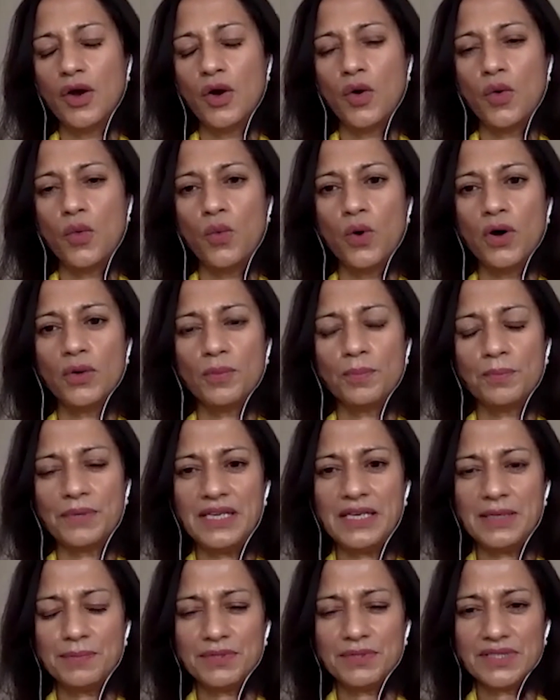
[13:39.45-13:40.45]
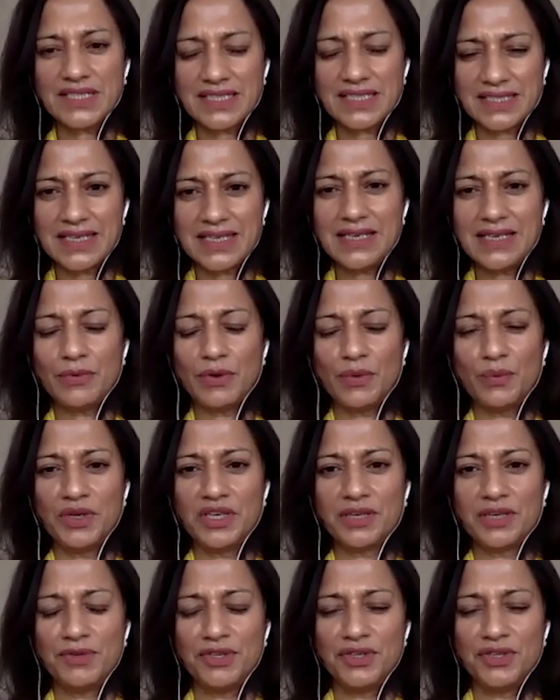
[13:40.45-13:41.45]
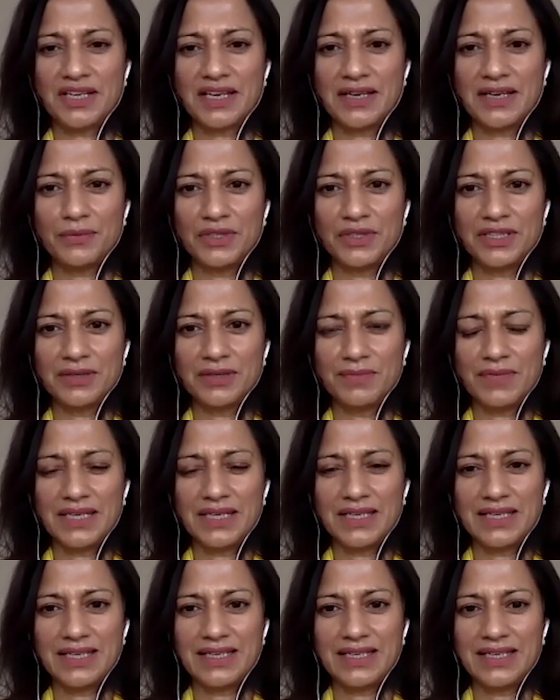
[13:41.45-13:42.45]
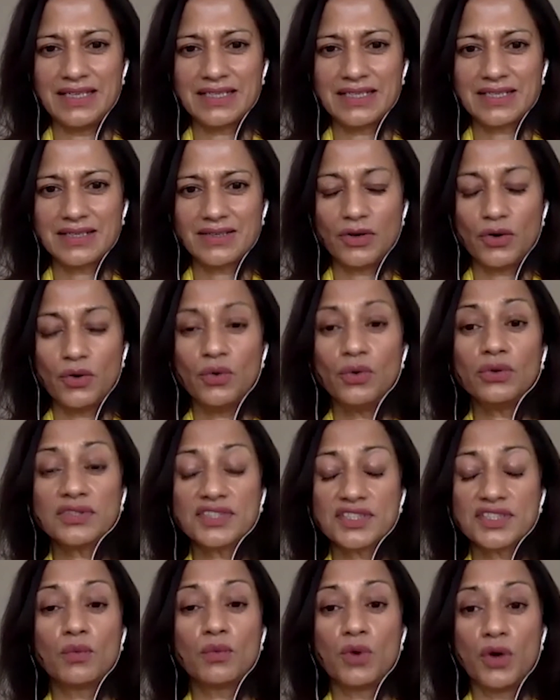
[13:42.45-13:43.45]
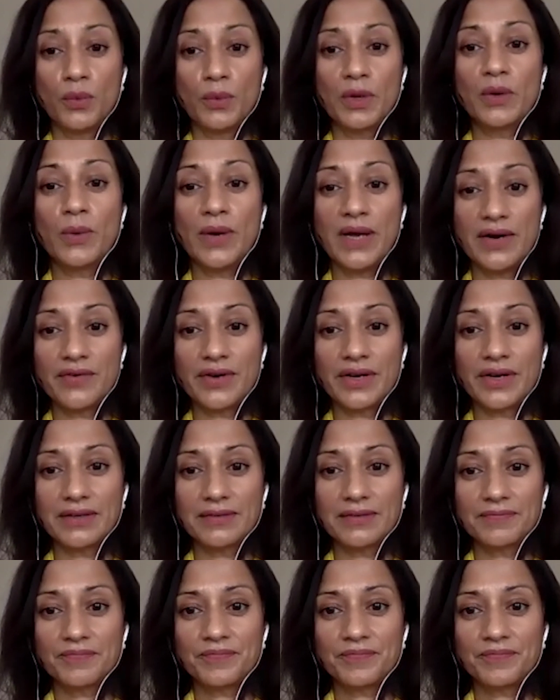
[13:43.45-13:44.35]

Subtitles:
what people see when we communicate with them is also what we're wearing.